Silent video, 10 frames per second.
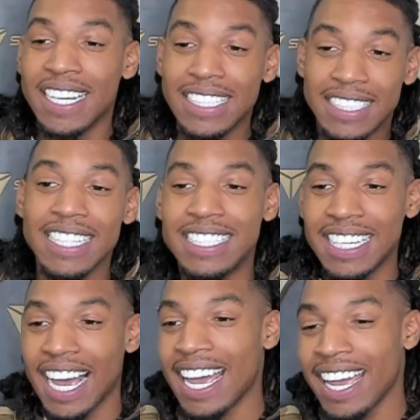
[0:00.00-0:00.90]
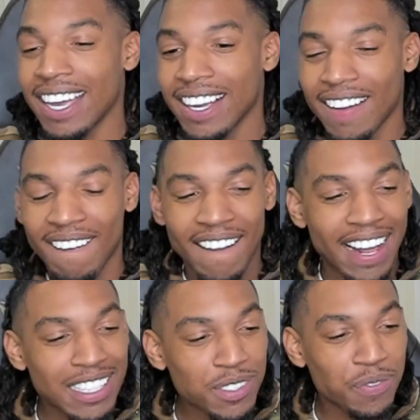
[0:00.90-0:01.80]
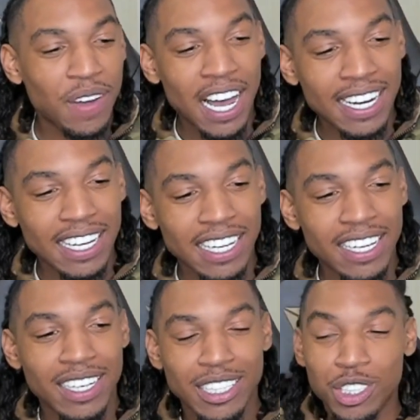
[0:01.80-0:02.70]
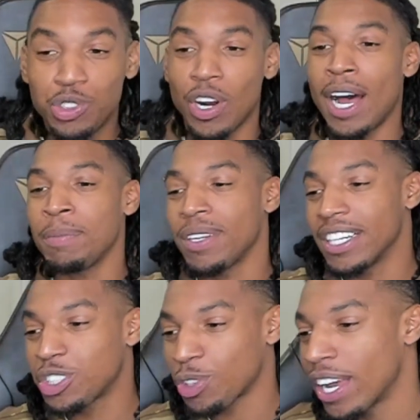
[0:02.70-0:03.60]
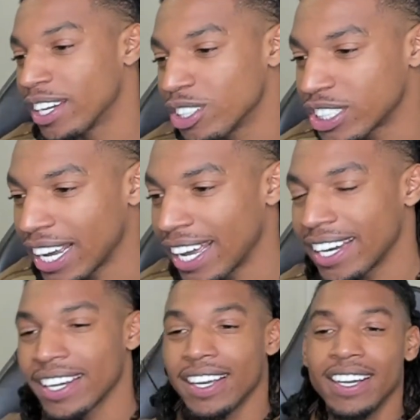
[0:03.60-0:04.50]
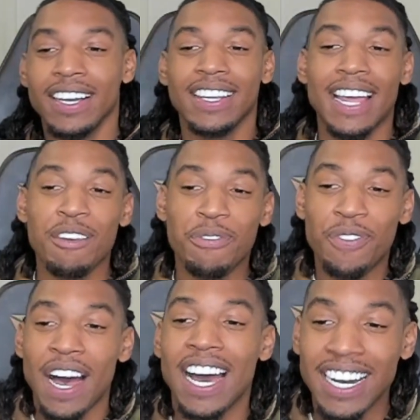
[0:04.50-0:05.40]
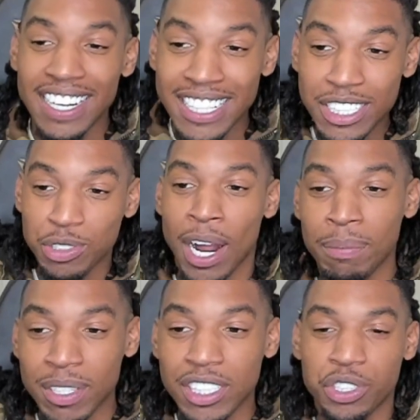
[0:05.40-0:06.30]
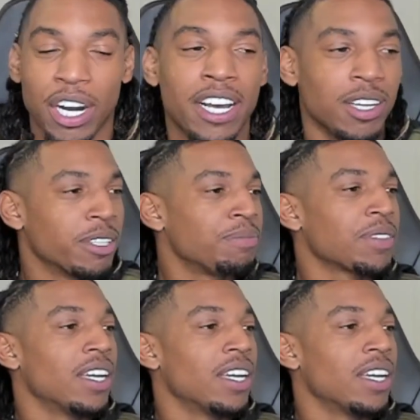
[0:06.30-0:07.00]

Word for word: G T A has finally dropped a trailer, chat. They finally dropped the trailer.